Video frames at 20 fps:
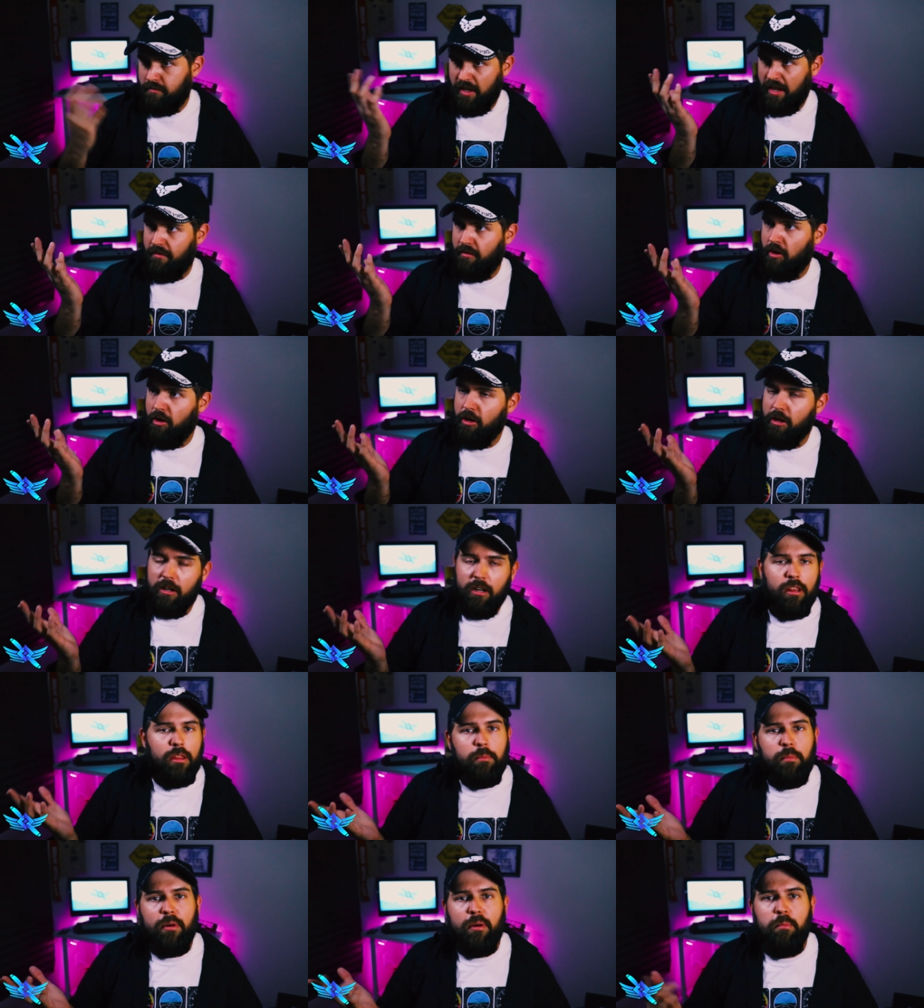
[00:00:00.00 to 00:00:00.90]
Never heard
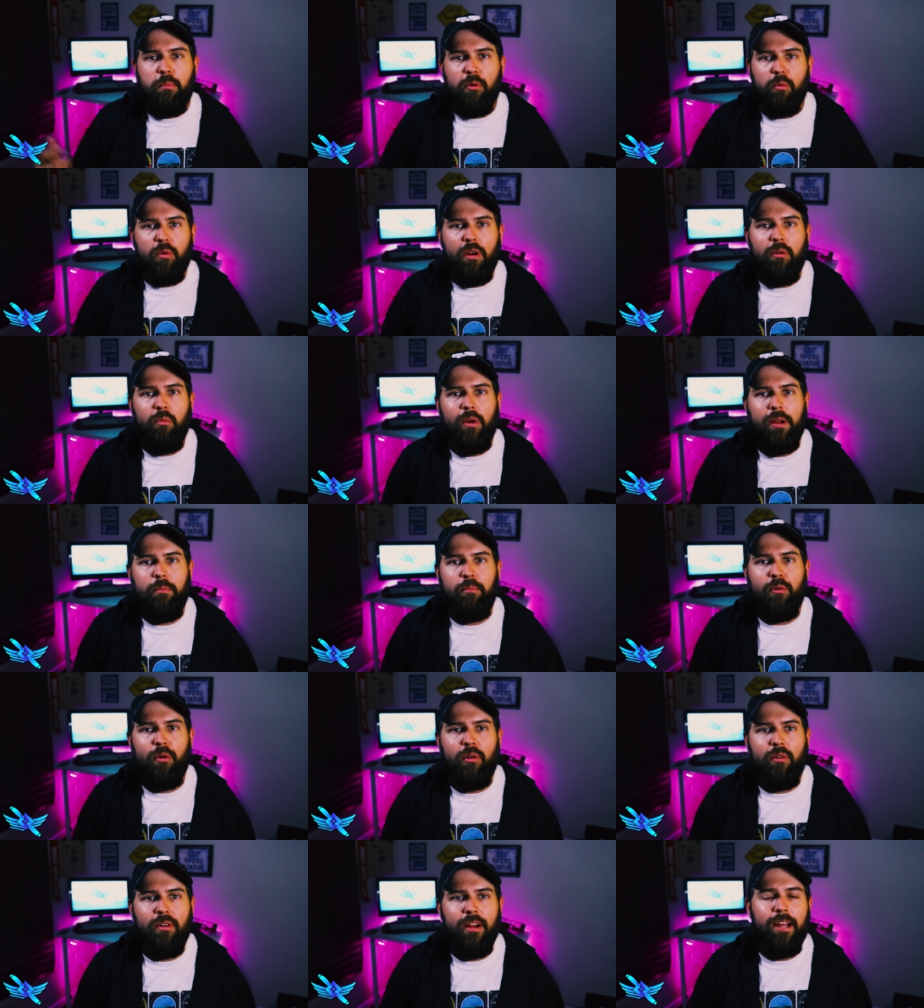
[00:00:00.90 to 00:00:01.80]
of the Purple Runway
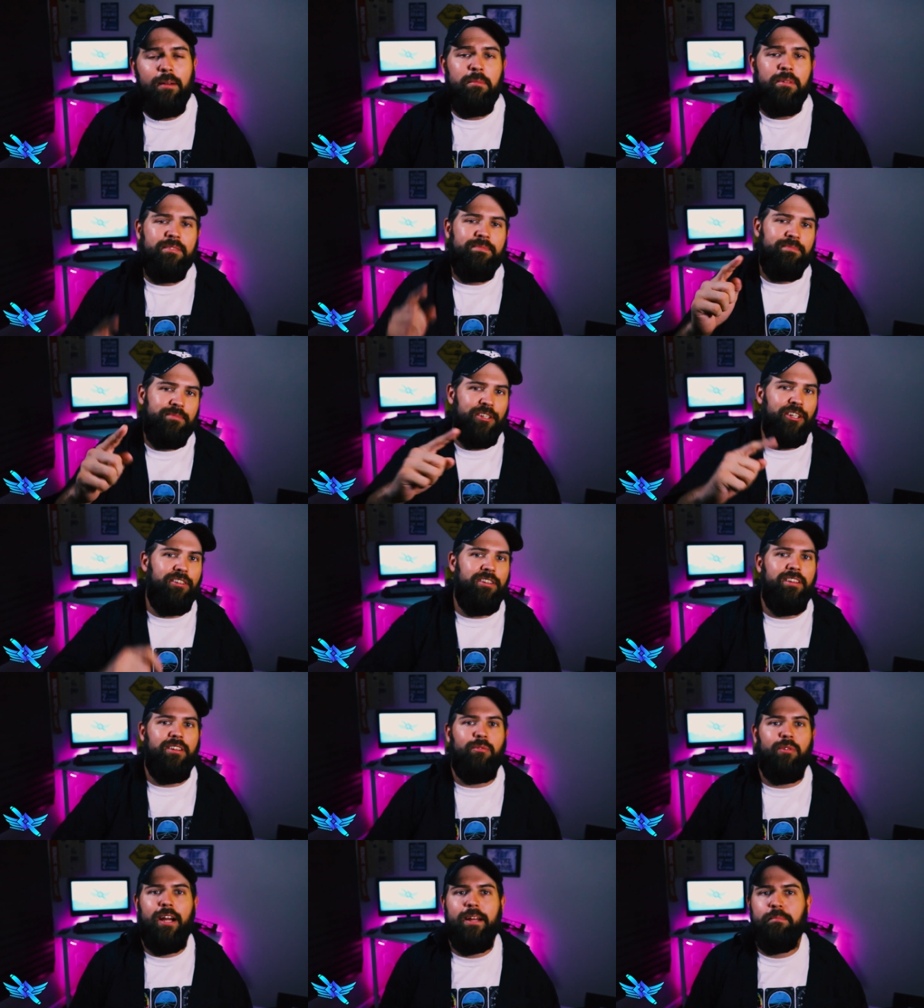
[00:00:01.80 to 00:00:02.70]
Program? You're in
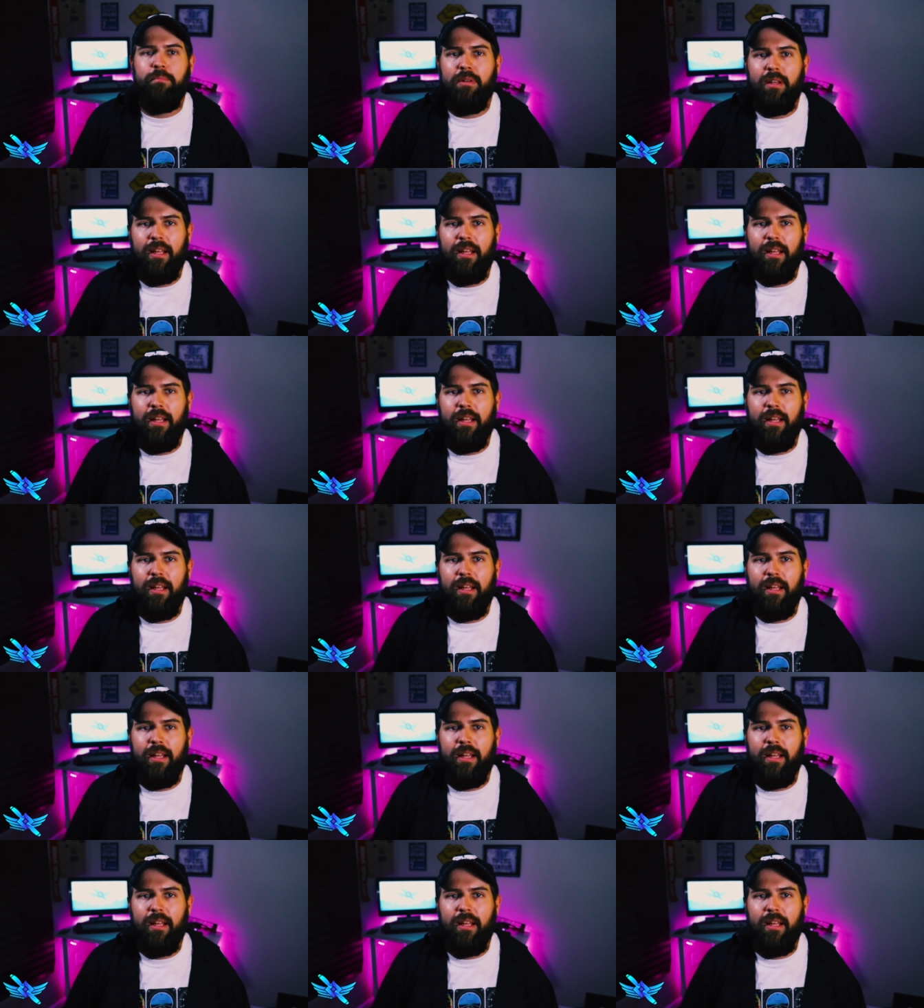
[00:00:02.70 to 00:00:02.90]
the right